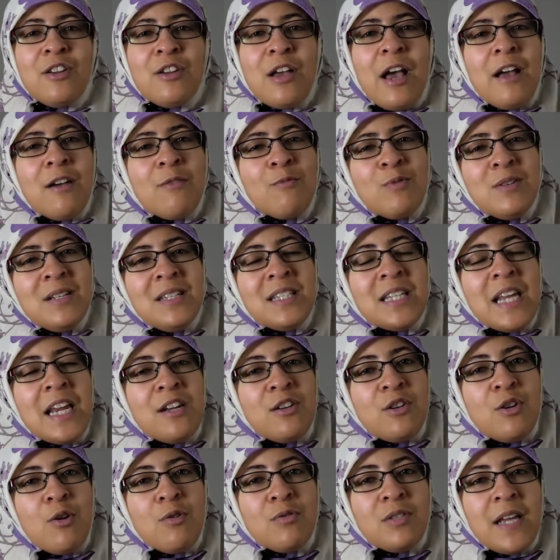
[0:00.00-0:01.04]
I wouldn't say
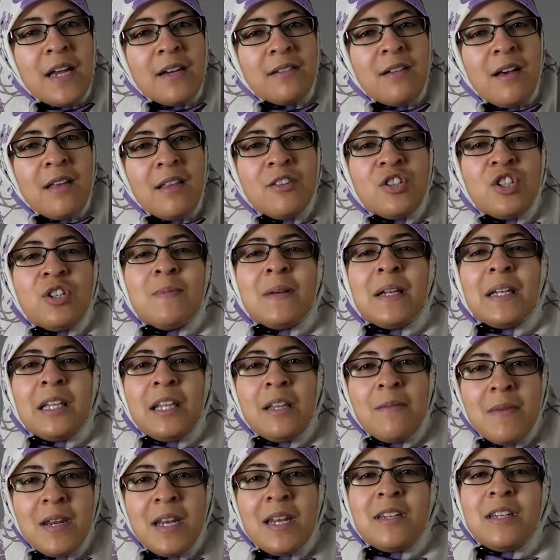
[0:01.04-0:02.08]
no technology, but
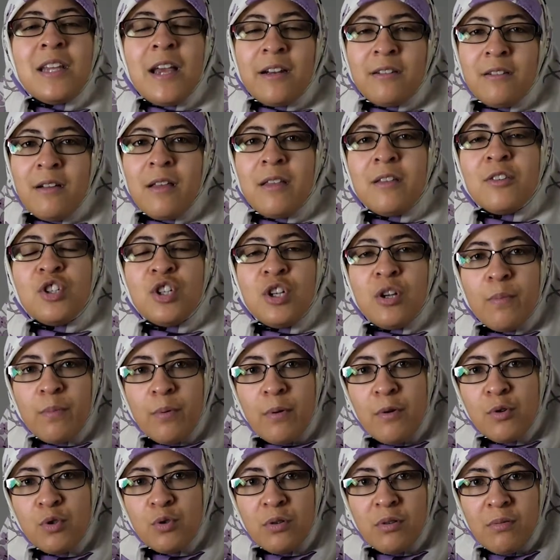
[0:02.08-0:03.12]
limited technology
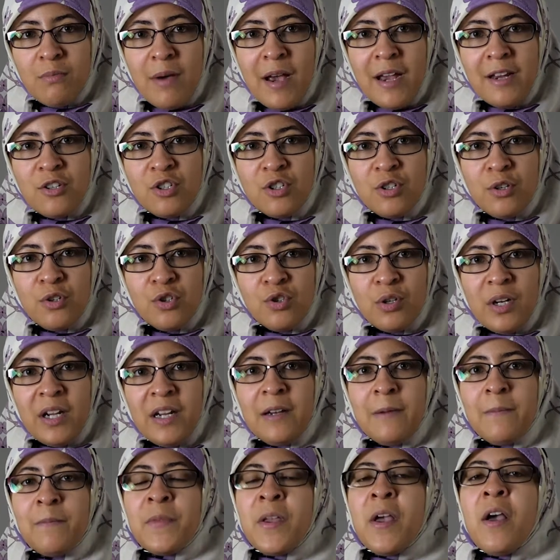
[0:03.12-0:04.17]
approach with my
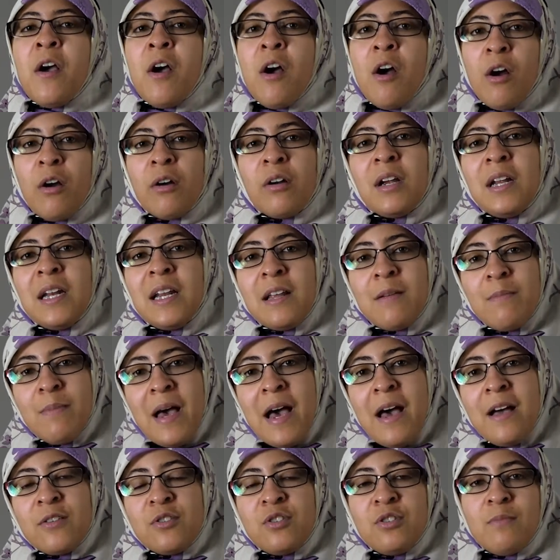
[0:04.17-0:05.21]
children, hearkening
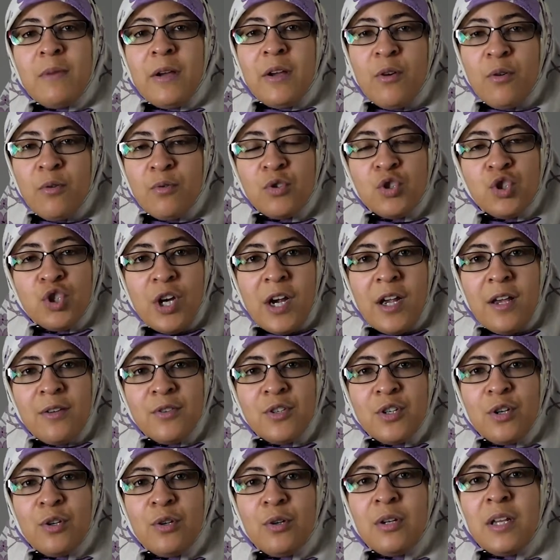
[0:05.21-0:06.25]
back to my own
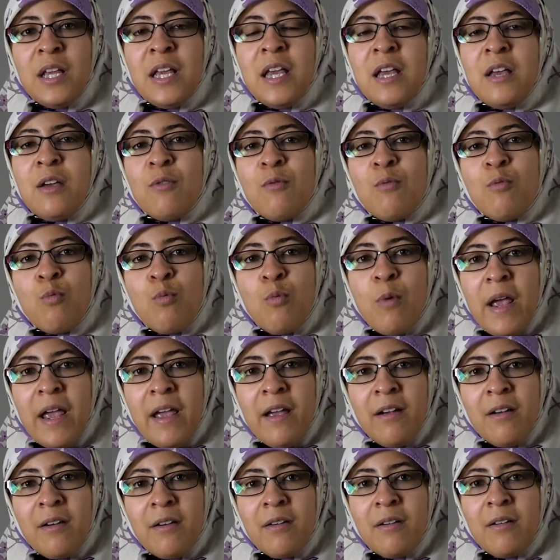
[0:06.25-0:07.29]
childhood
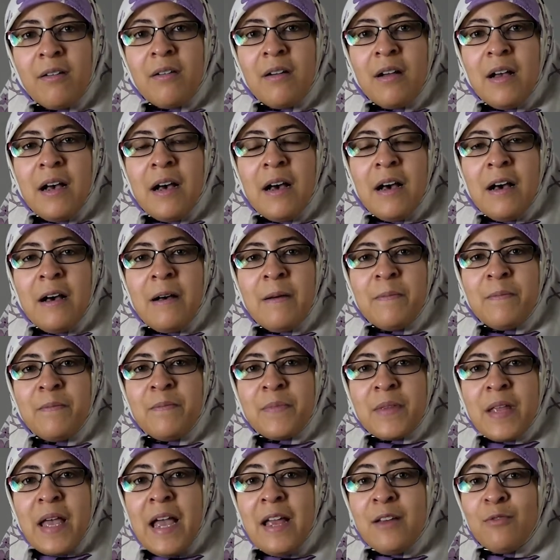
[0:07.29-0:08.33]
where
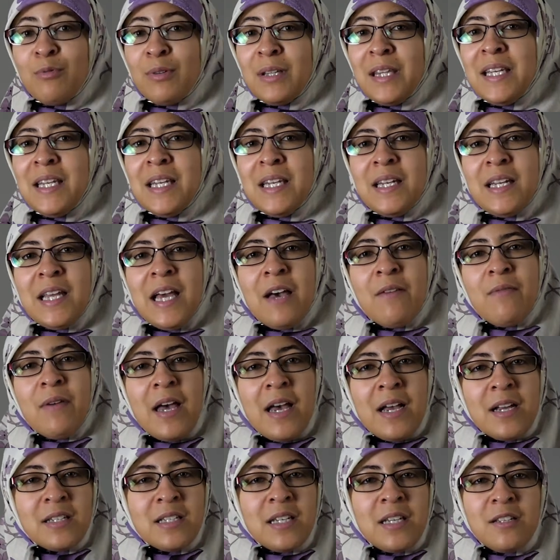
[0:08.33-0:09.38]
I really didn't have
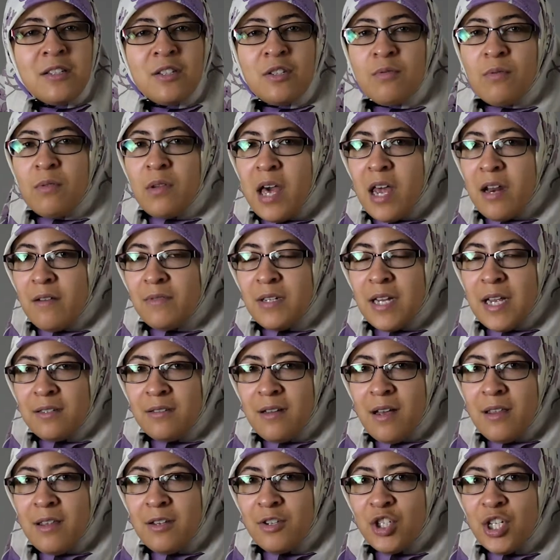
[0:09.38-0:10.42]
access to a lot of
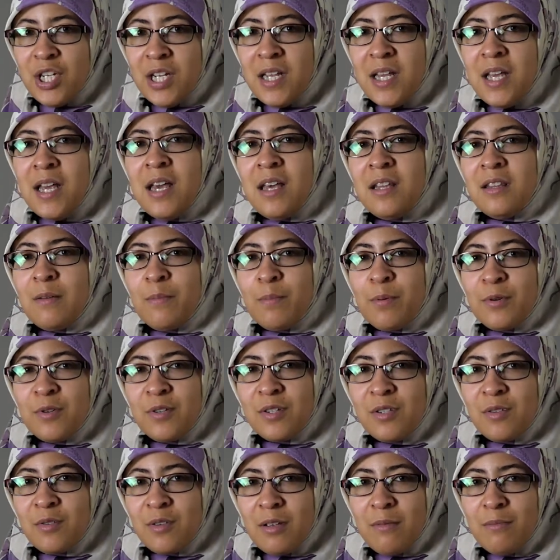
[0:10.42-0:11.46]
technology. The
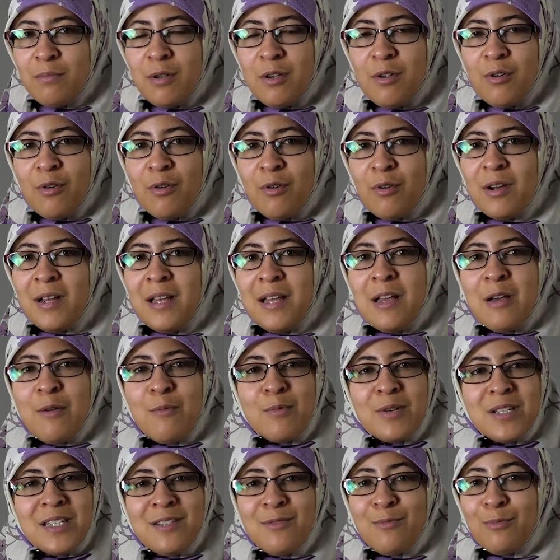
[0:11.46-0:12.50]
personal computer
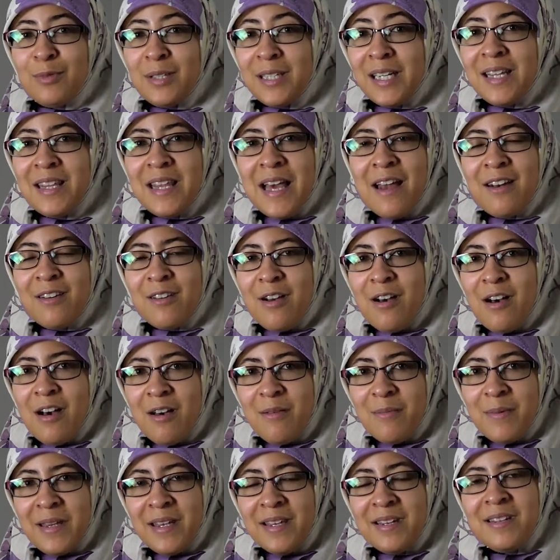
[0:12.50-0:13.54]
wasn't really that
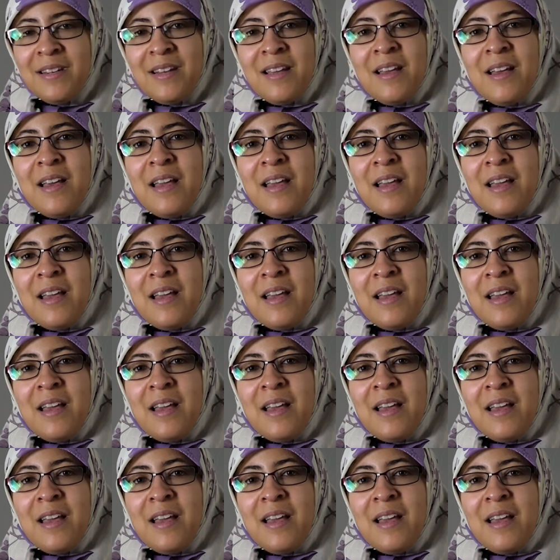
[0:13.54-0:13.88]
common,